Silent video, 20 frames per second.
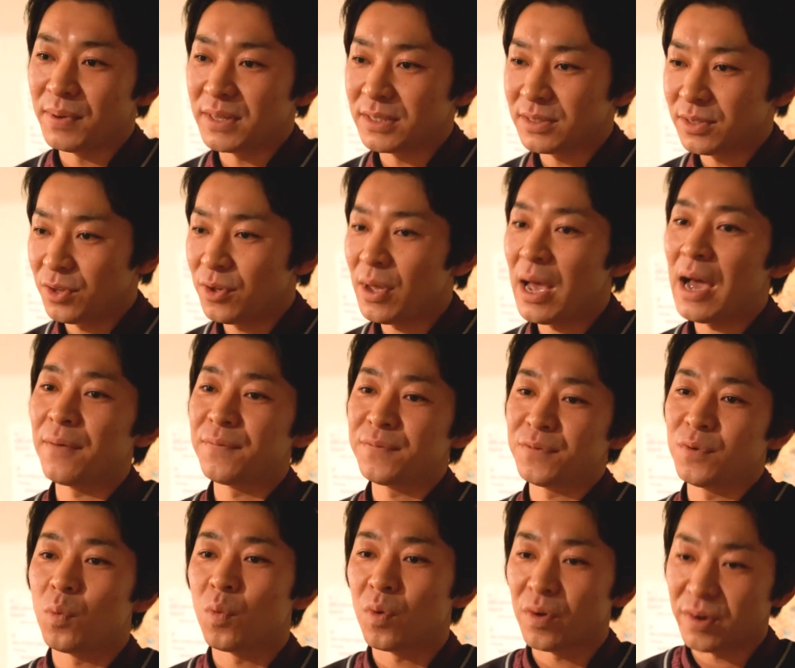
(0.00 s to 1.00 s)
but you have
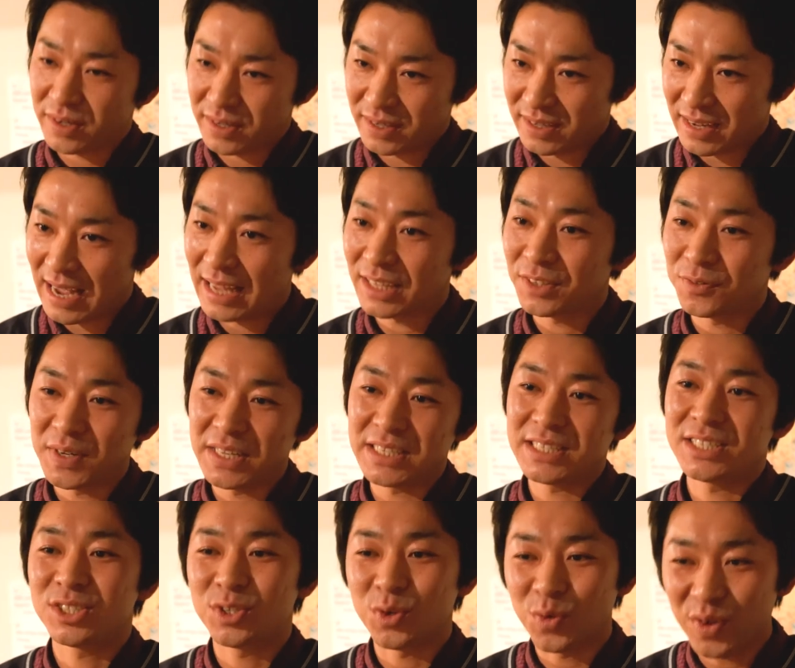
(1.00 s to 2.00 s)
to work at
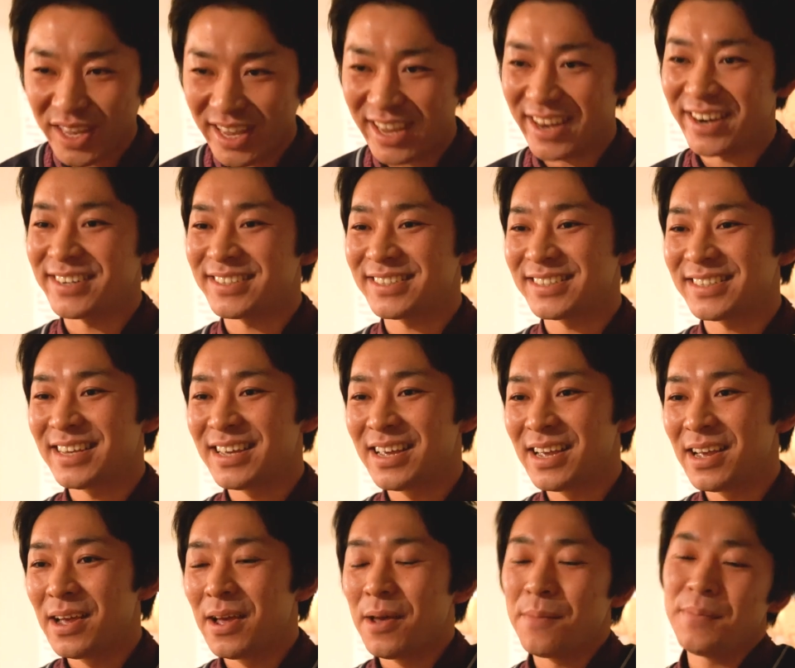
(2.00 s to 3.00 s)
least 3 years
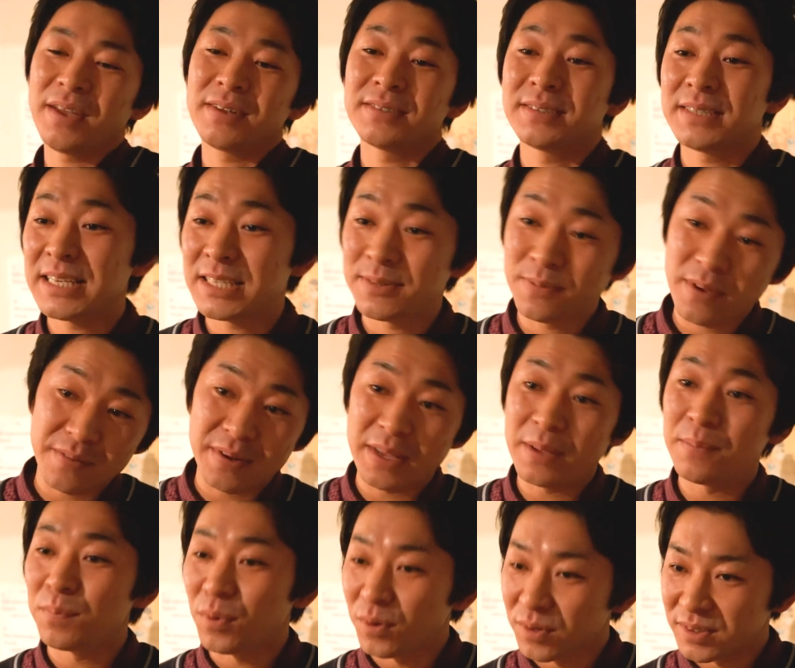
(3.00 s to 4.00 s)
because it's very
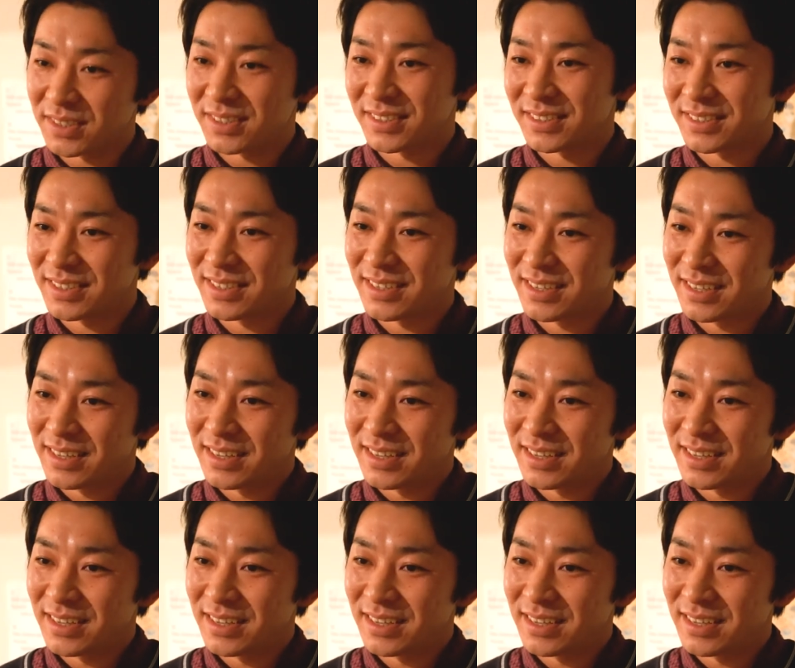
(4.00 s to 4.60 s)
important.